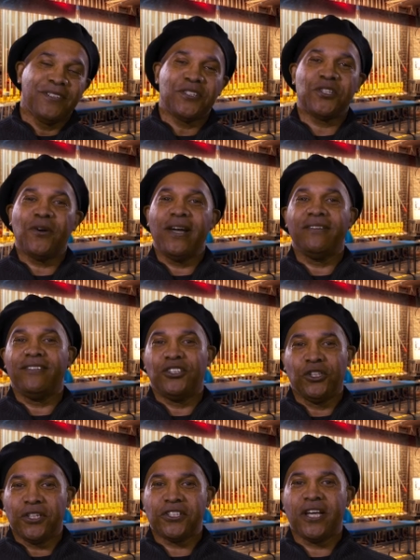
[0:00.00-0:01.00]
So I
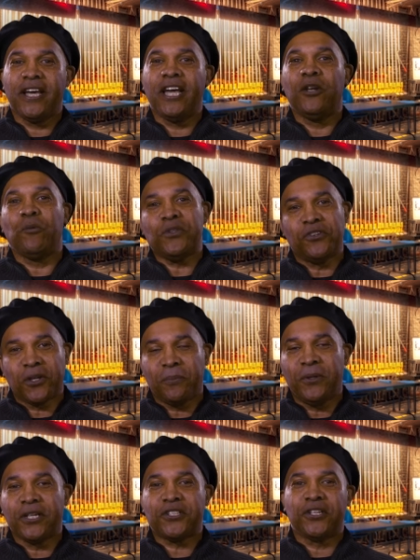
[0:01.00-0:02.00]
shook his hand, we took a
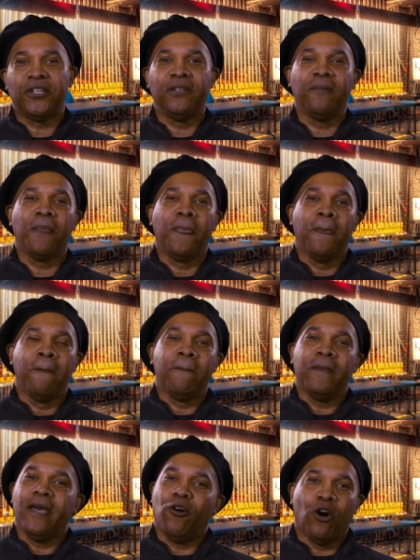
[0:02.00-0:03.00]
picture,
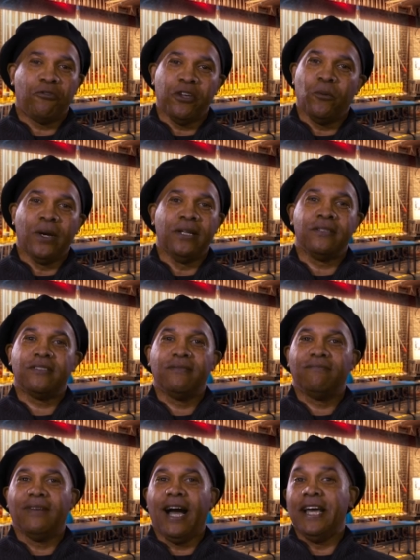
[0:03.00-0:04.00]
off he went,
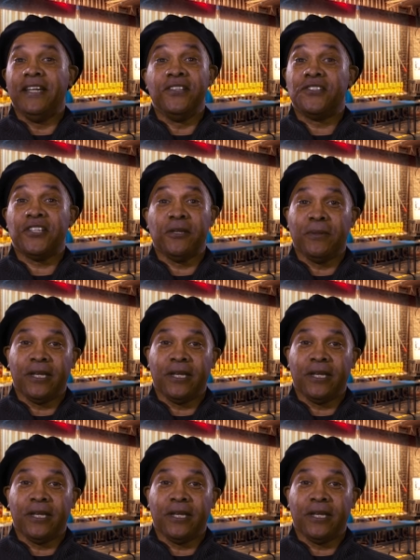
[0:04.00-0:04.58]
I didn't see him